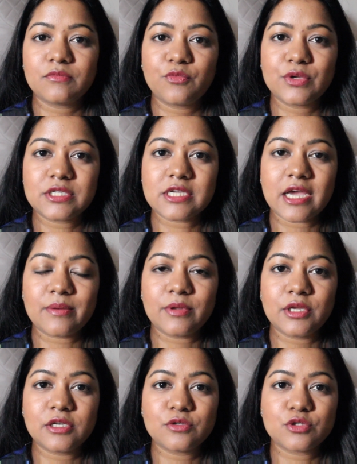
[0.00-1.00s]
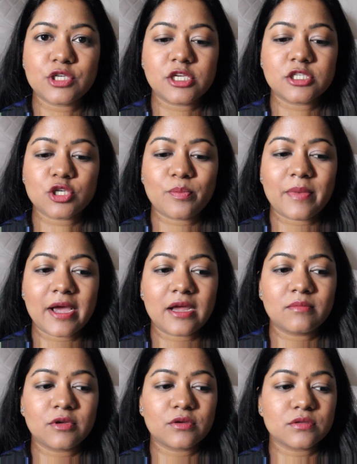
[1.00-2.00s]
with time you need to change your
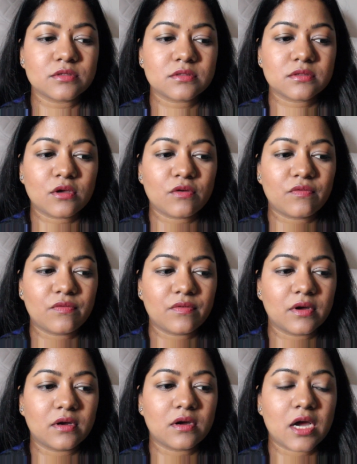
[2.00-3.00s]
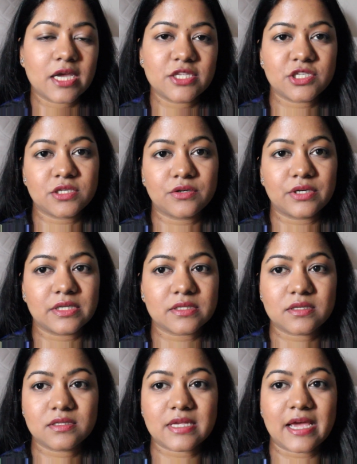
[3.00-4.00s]
pad because of hygiene
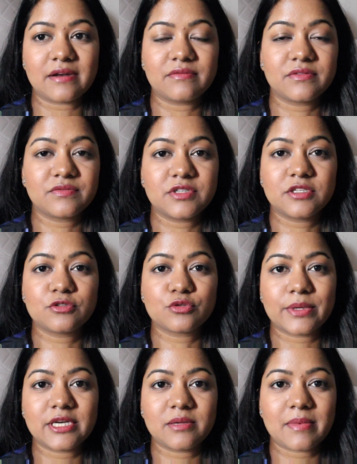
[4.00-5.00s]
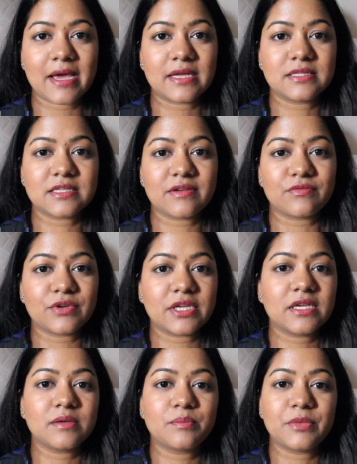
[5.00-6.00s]
reasons. And 15 to 20 pads
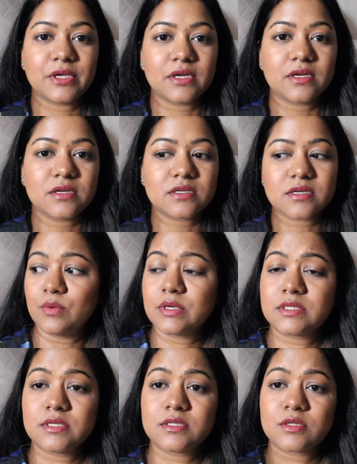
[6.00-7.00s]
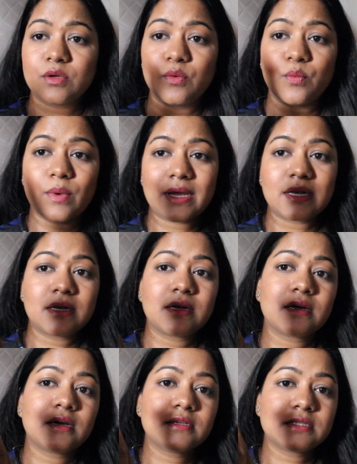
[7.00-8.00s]
every period versus one
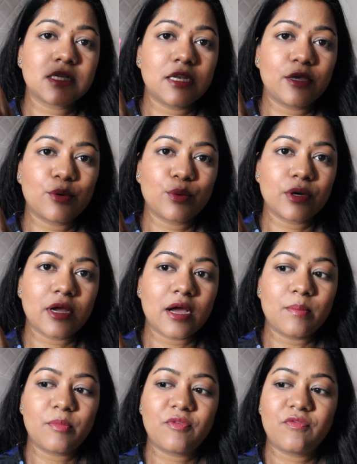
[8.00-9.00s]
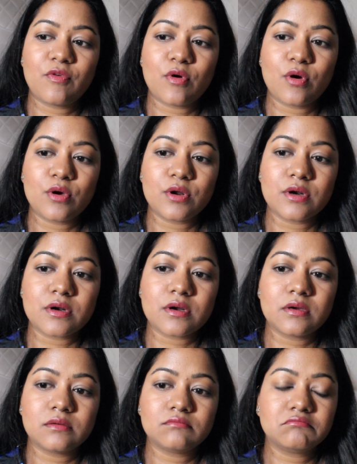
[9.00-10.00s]
silicone cup for
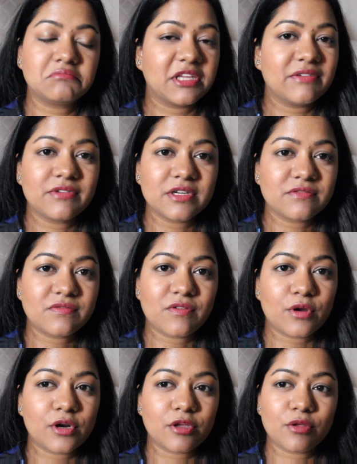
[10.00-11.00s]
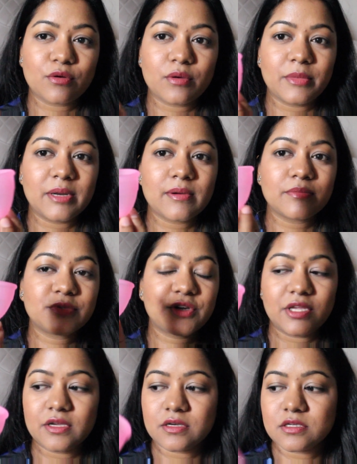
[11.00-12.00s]
even if for a minimum
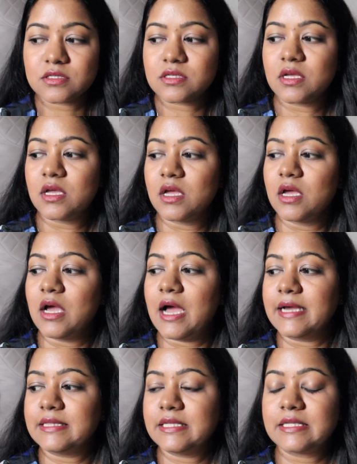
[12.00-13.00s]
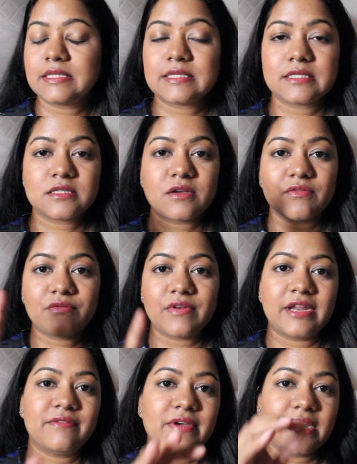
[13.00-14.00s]
3 years, I think this is a
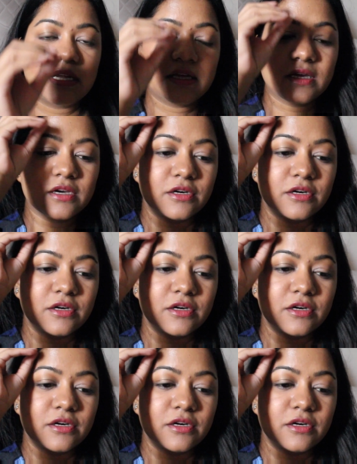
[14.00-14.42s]
very, very